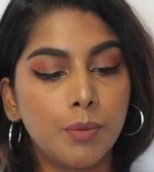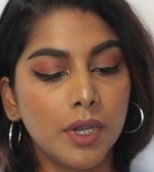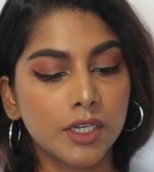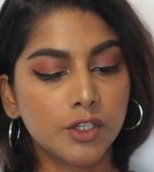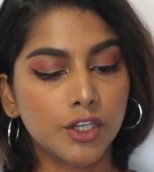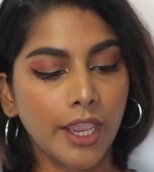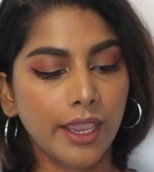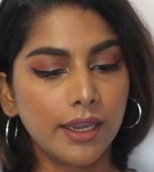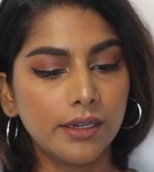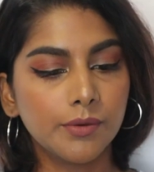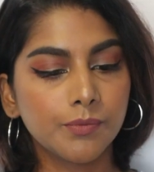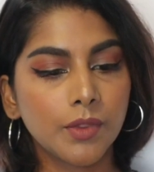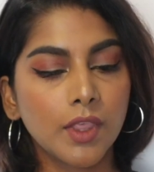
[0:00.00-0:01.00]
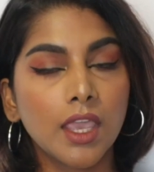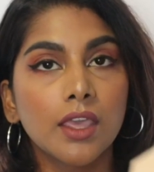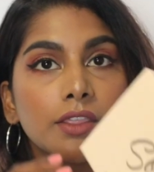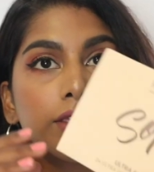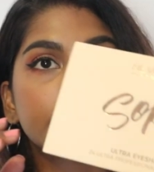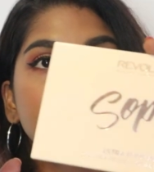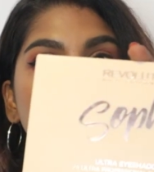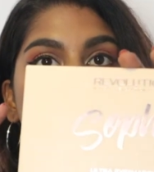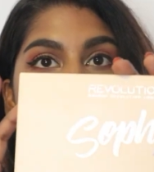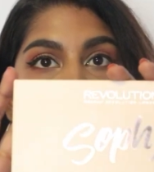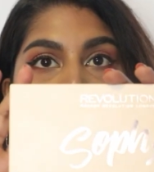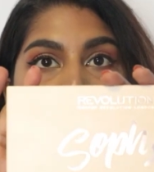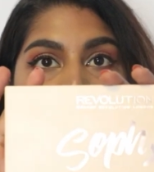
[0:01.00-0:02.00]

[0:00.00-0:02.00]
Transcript: per shade. This is what the